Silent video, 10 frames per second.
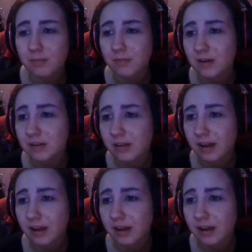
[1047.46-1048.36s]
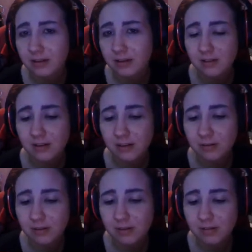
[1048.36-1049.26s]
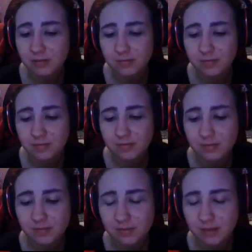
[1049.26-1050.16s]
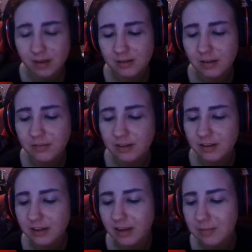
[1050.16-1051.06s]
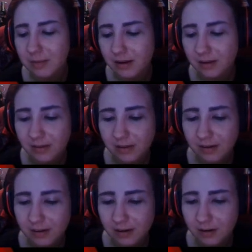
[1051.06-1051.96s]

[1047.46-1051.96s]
which allowed it was definitely a lot better than,